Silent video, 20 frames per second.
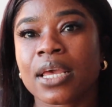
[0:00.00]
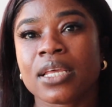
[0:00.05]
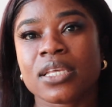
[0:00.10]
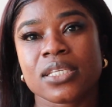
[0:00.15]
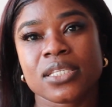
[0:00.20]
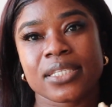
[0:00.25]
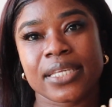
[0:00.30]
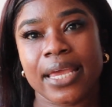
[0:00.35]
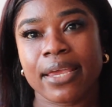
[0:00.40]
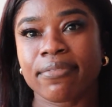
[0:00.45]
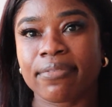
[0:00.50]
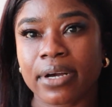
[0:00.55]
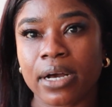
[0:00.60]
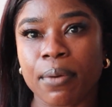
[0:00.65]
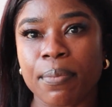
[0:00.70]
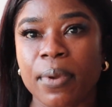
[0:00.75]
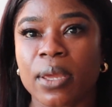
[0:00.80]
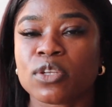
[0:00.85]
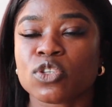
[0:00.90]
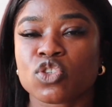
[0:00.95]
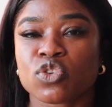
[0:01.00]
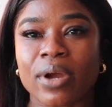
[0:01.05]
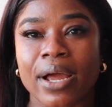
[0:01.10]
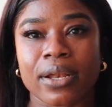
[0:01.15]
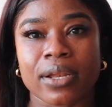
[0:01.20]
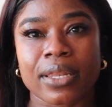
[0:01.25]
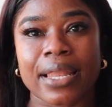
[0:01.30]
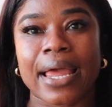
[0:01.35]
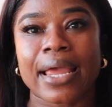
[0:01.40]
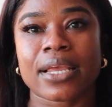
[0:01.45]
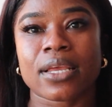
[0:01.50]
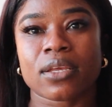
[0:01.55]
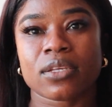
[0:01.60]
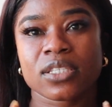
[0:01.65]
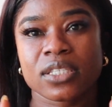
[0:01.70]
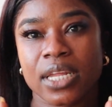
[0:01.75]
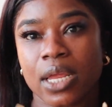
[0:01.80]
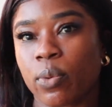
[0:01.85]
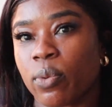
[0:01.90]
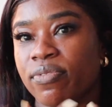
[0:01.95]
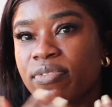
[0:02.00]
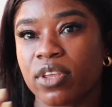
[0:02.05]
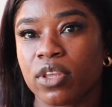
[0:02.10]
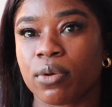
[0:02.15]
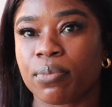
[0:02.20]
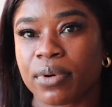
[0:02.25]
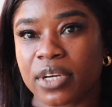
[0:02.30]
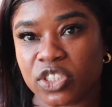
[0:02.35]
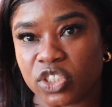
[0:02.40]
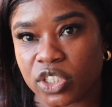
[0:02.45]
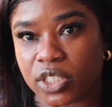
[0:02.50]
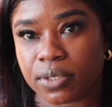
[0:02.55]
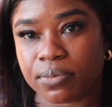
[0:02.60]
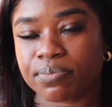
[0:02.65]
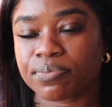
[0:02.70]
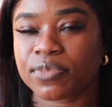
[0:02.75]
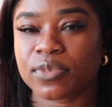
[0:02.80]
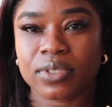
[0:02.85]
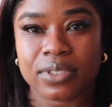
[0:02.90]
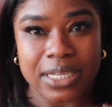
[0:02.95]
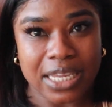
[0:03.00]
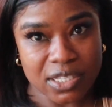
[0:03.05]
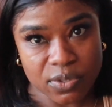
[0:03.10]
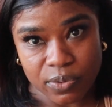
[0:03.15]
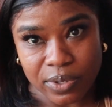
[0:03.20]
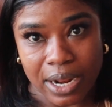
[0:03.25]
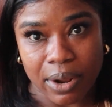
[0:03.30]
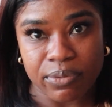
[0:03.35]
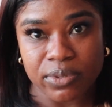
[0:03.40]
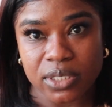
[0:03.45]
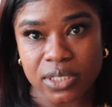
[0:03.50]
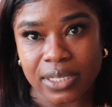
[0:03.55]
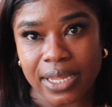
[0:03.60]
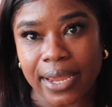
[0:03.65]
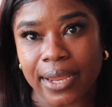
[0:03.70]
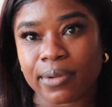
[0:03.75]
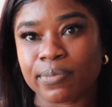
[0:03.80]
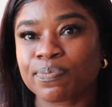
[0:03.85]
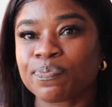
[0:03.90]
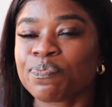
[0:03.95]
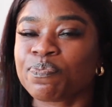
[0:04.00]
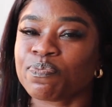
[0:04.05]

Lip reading: save up, and try to like stay within your budget. That's what I would say.